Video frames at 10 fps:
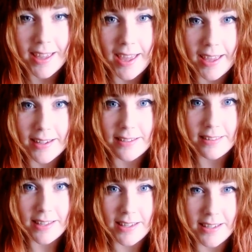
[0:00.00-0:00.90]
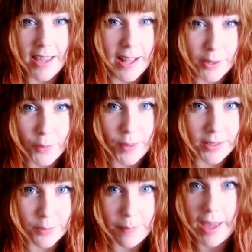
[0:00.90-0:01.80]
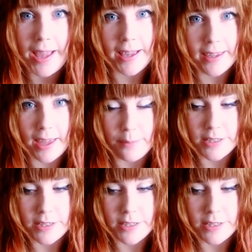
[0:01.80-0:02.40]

and the hello and goodbye enkai,